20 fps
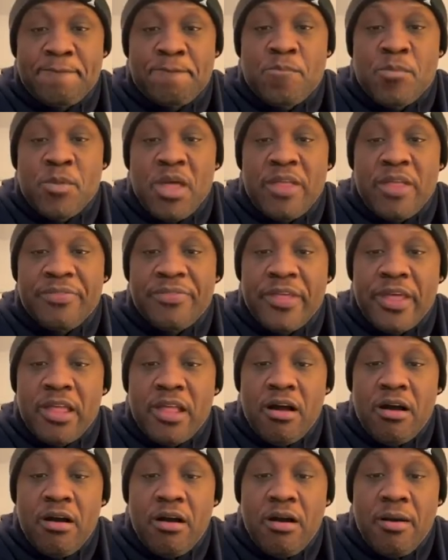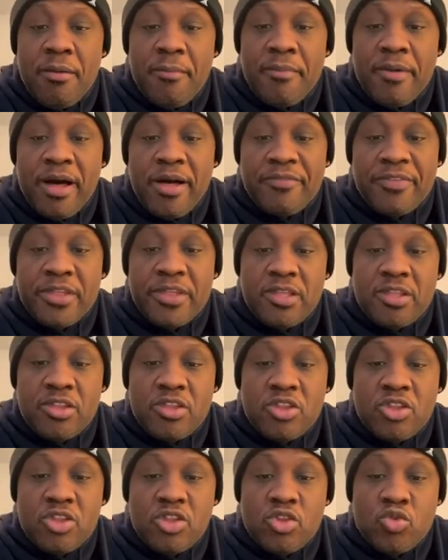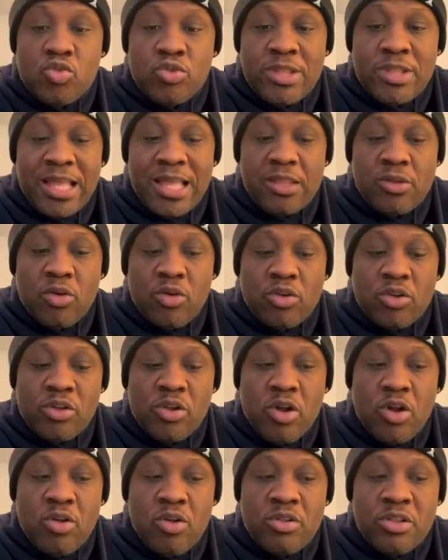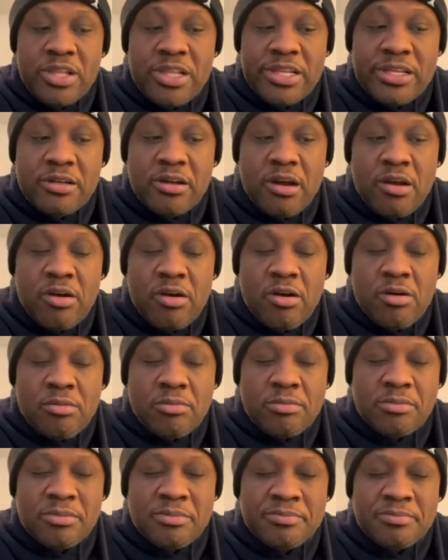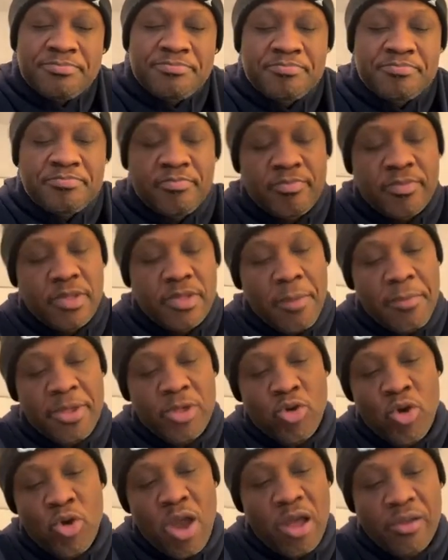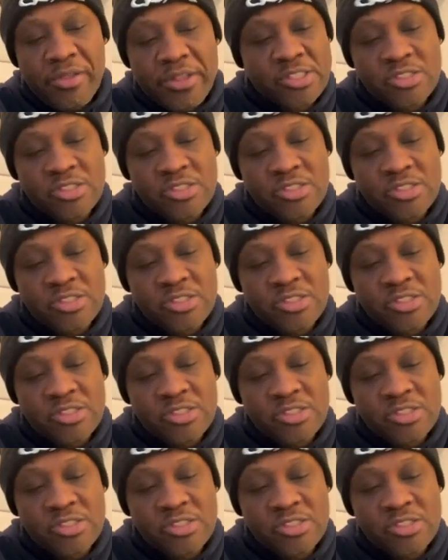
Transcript: That you're not only I mean, your artist is not